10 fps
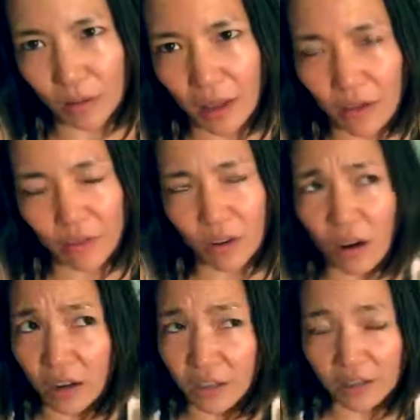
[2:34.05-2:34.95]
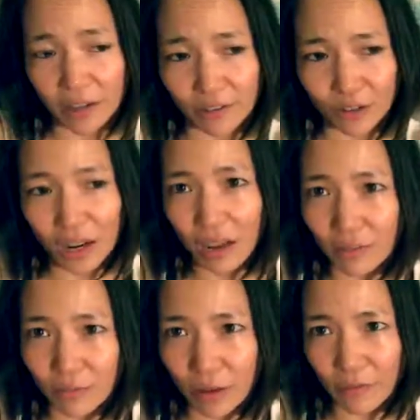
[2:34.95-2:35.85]
Like I feel honored
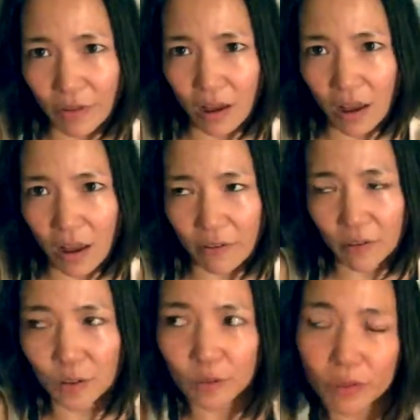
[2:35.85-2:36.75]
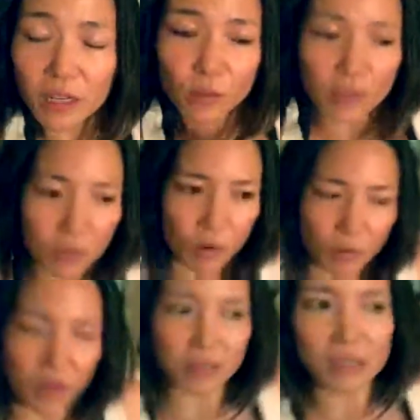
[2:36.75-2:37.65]
after I do a reading with someone
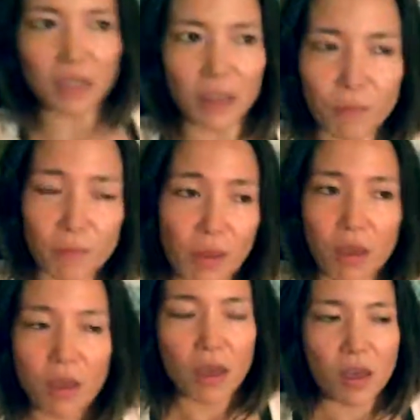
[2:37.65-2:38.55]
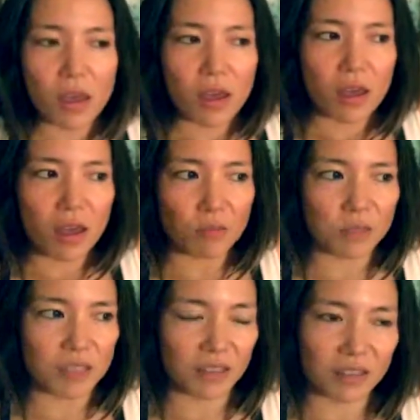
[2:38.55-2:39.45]
because it's like I'm
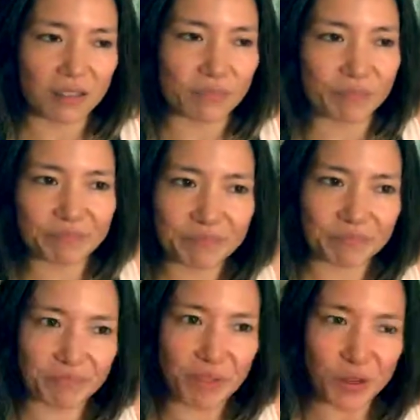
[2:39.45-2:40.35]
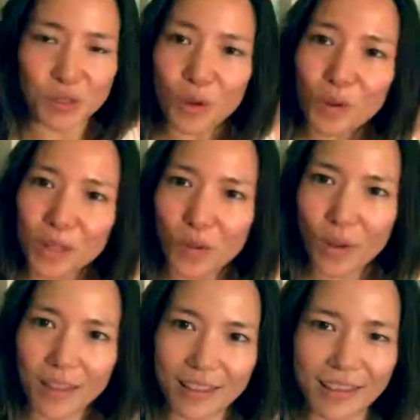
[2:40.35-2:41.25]
seeing their soul in a
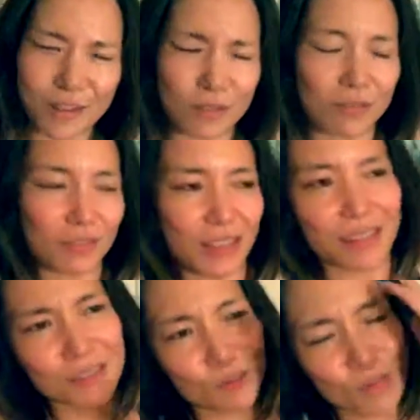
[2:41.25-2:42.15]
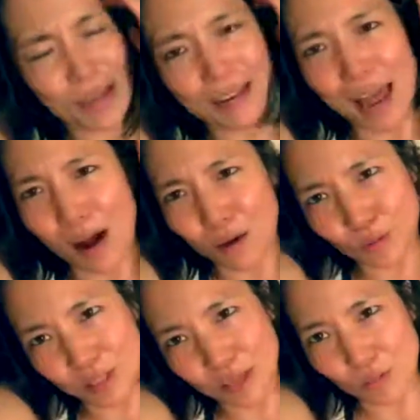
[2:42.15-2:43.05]
way that, you know, like spend an hour
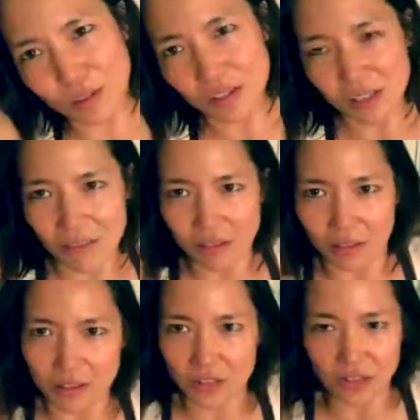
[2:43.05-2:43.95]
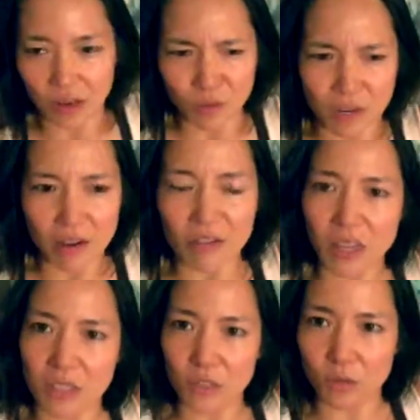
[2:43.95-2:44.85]
with someone just having lunch, I would never
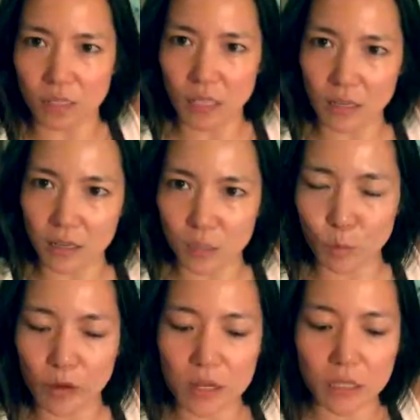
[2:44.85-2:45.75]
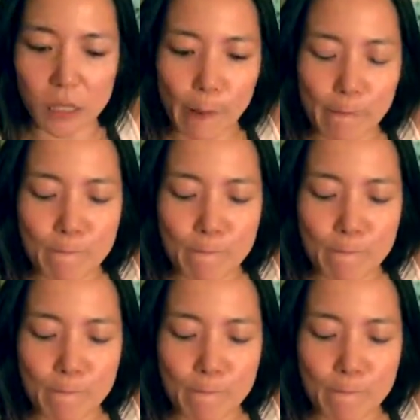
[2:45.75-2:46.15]
get to see and experience.